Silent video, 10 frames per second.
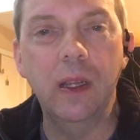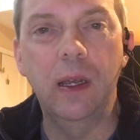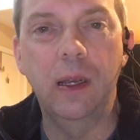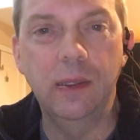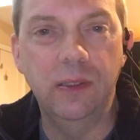
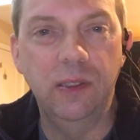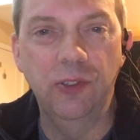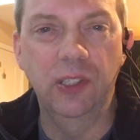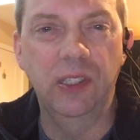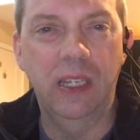
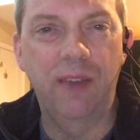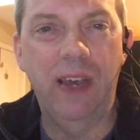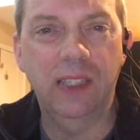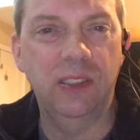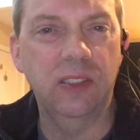Really didn't have
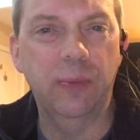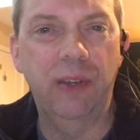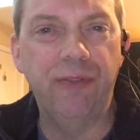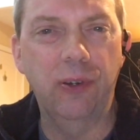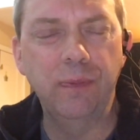access to
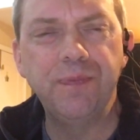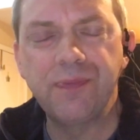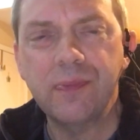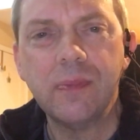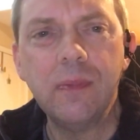my phone.
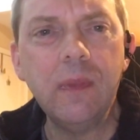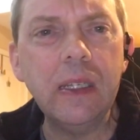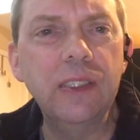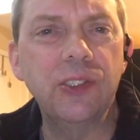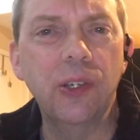
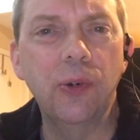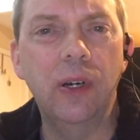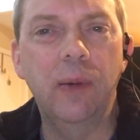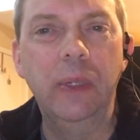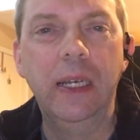
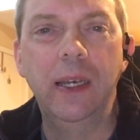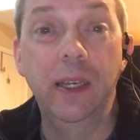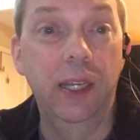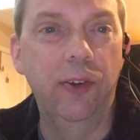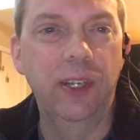So
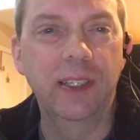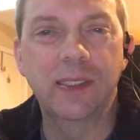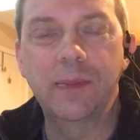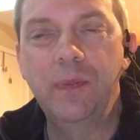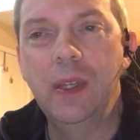here it is.